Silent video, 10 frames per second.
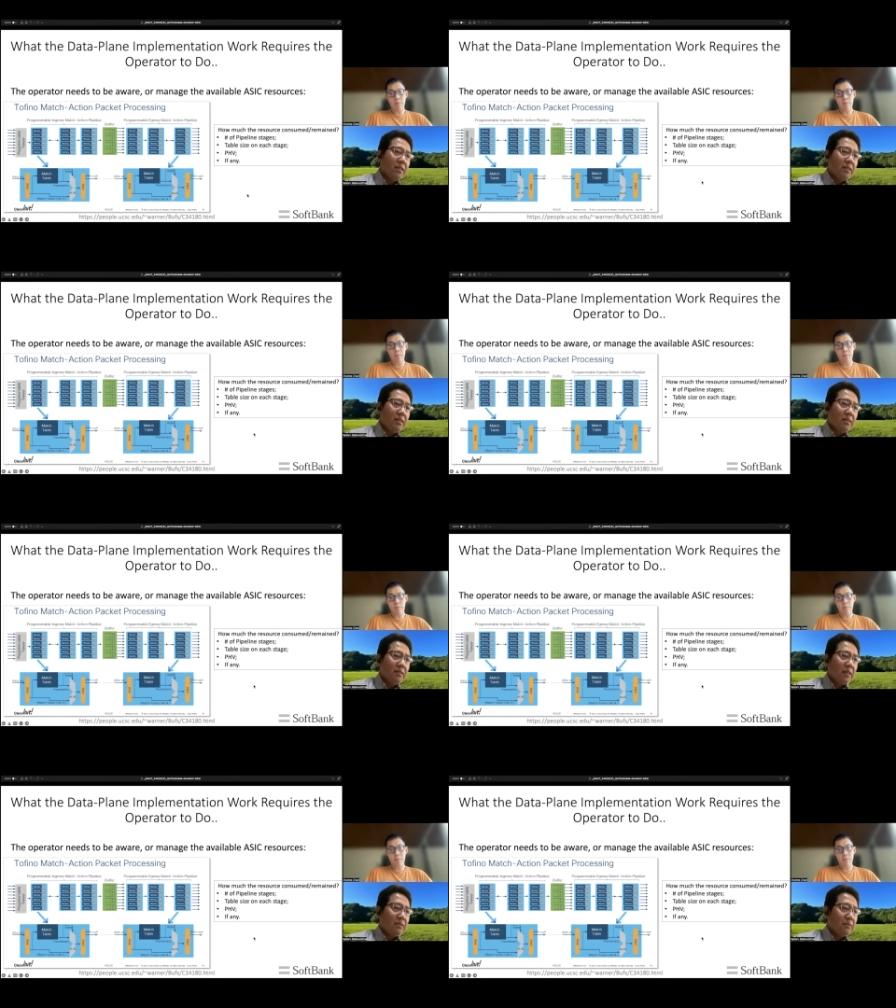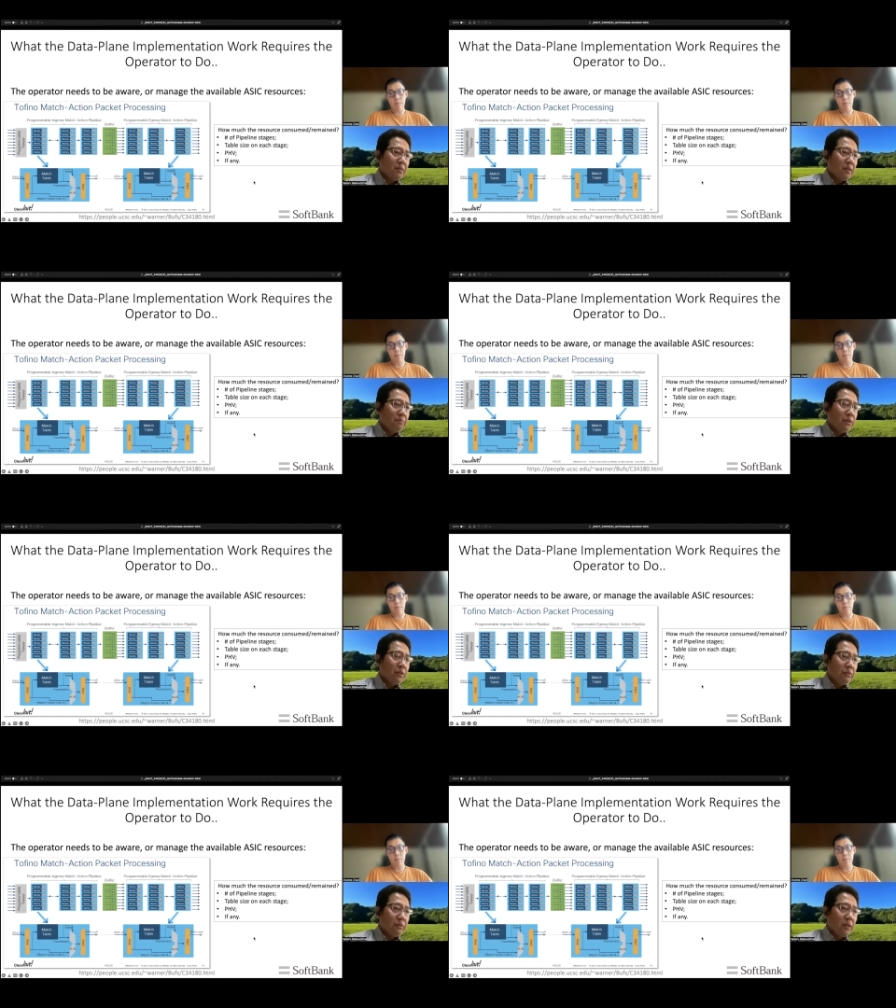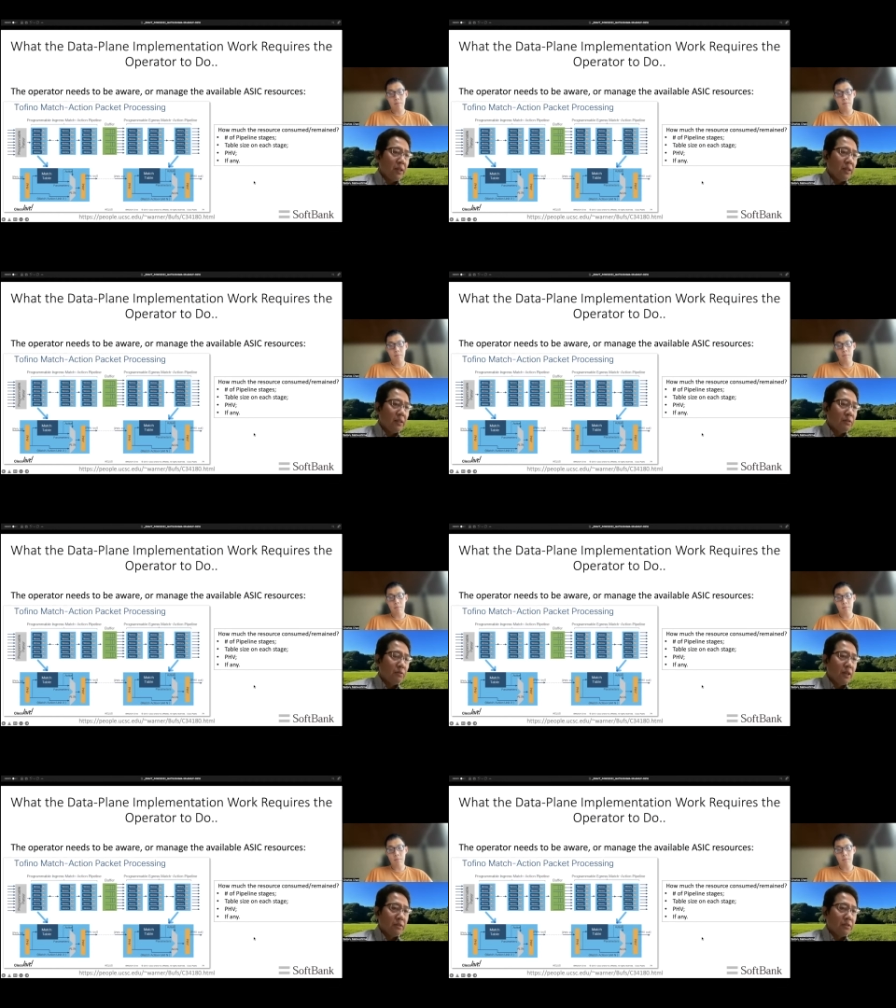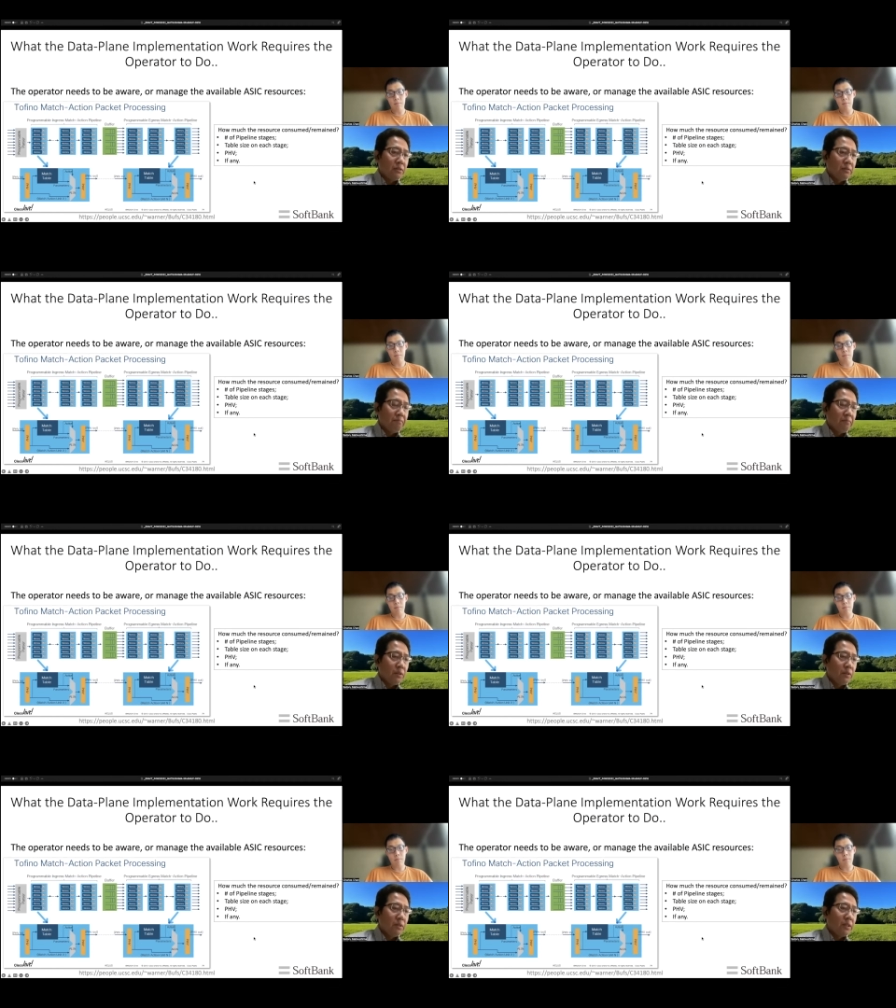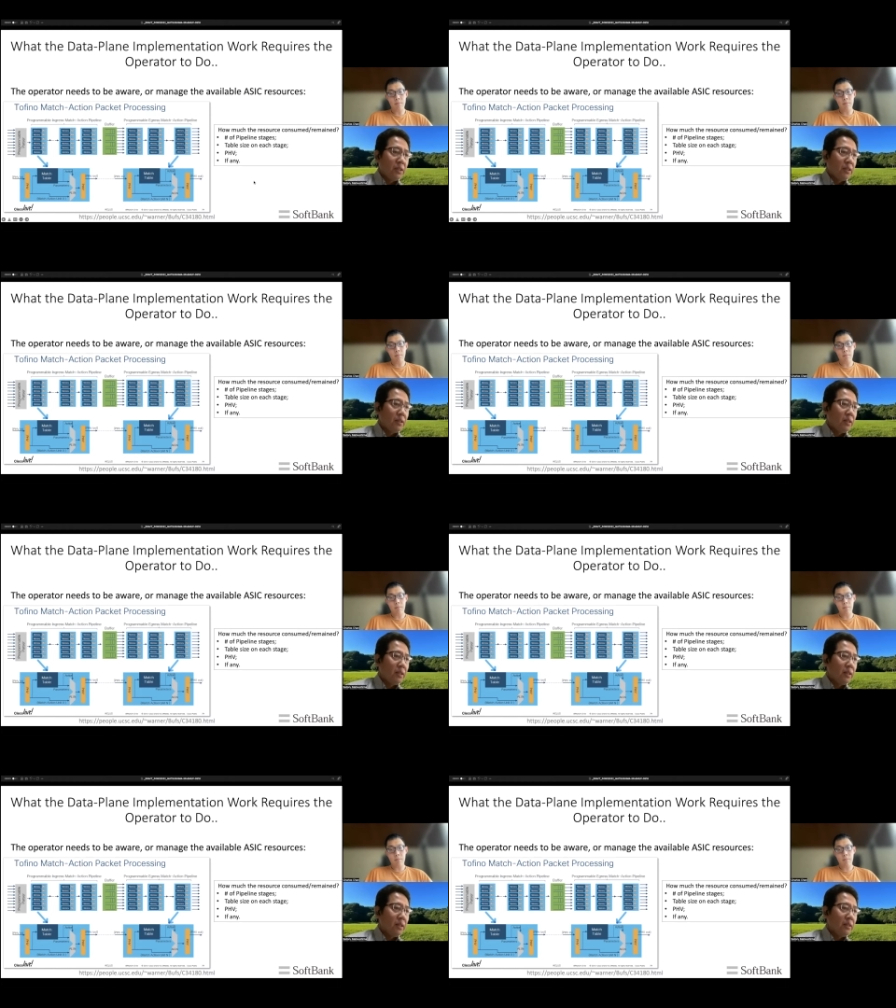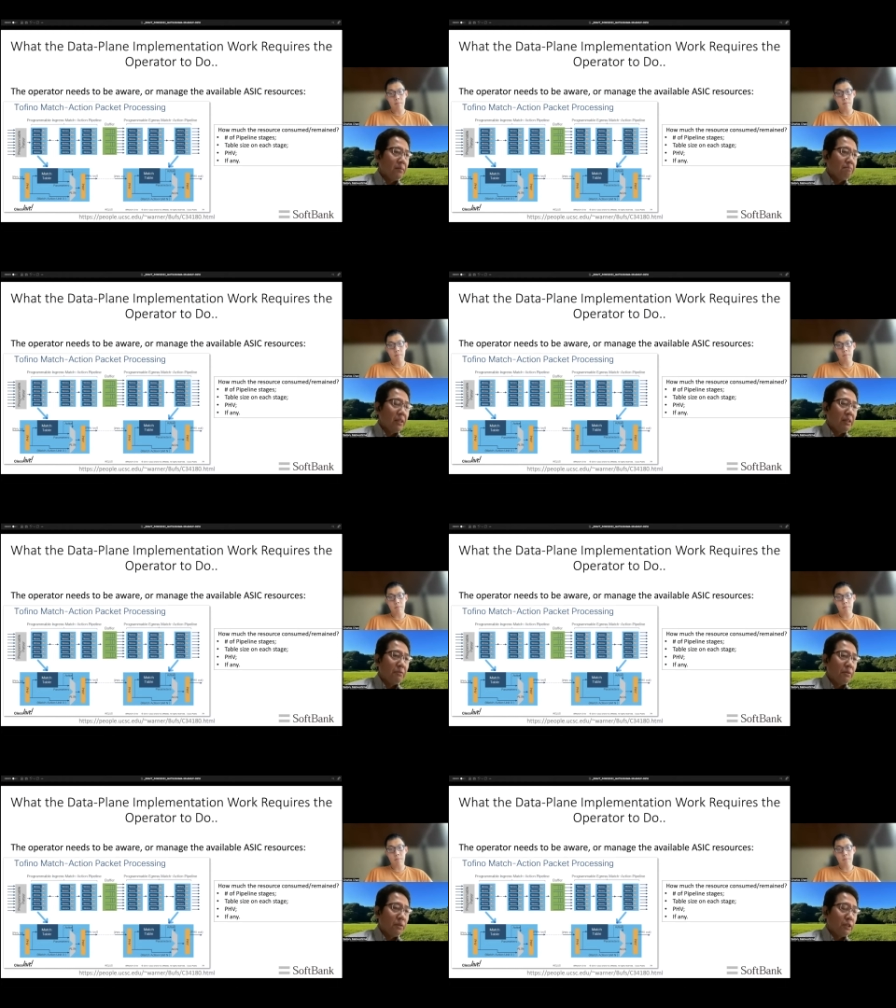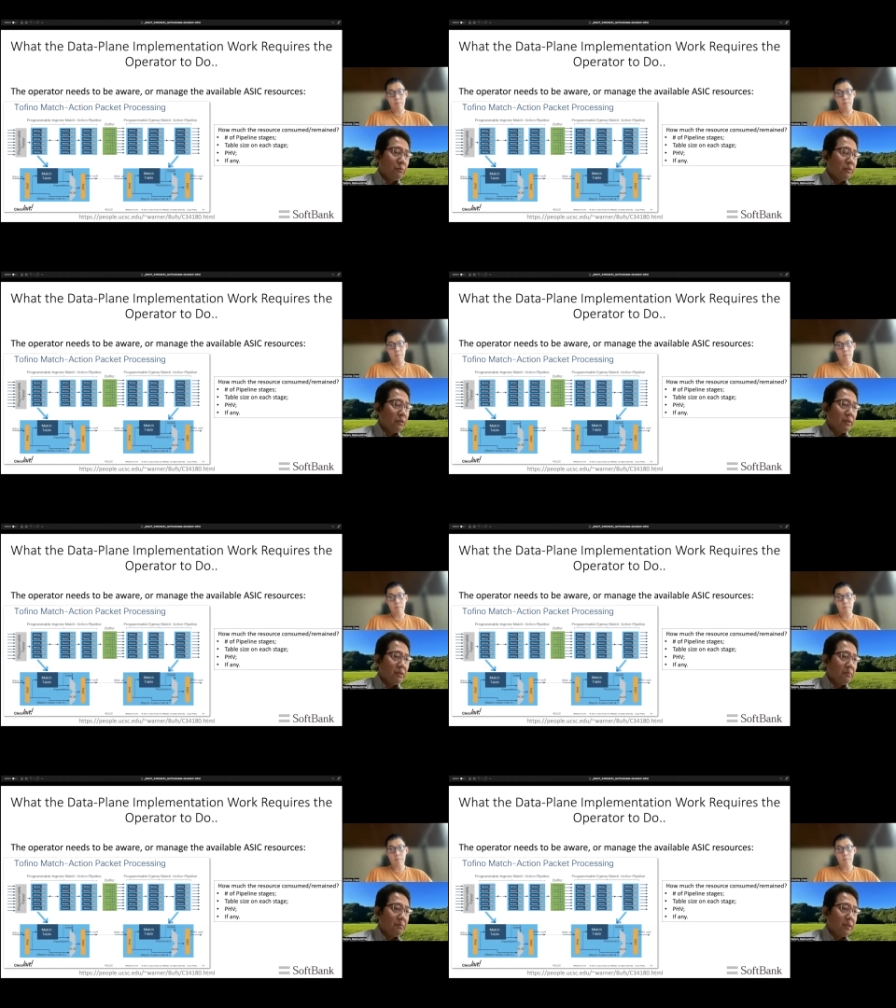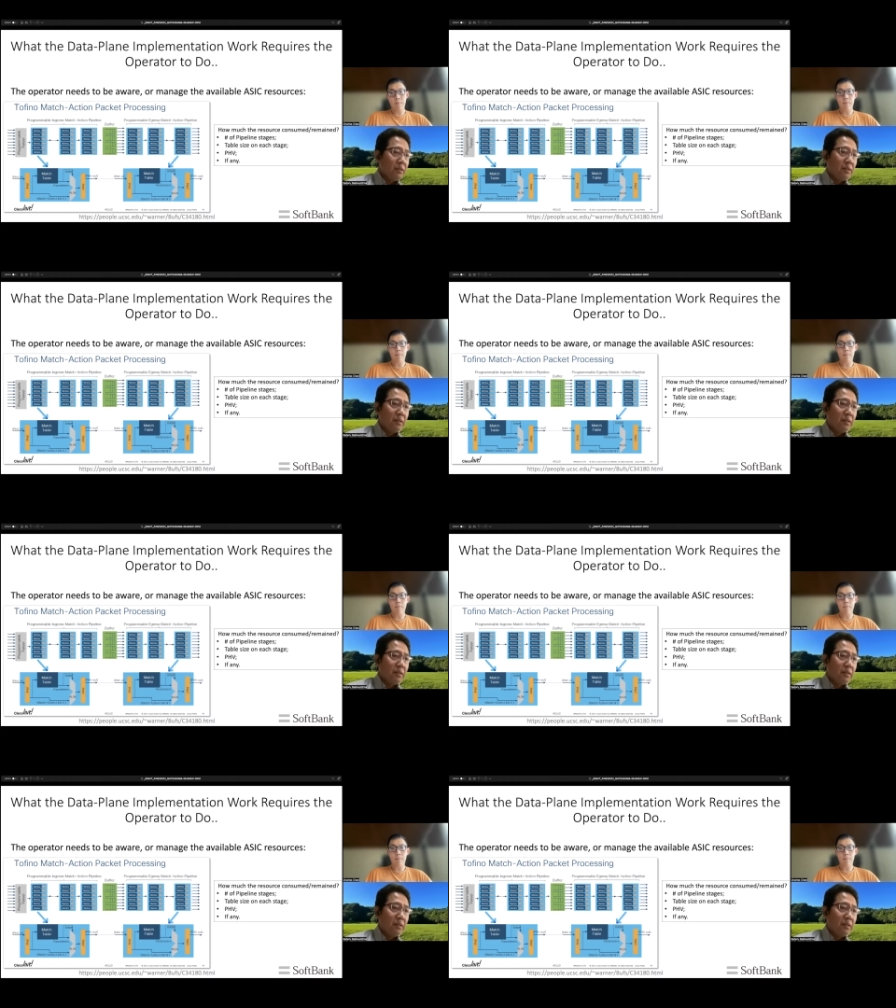That's the brief introduction of the P4 experience, but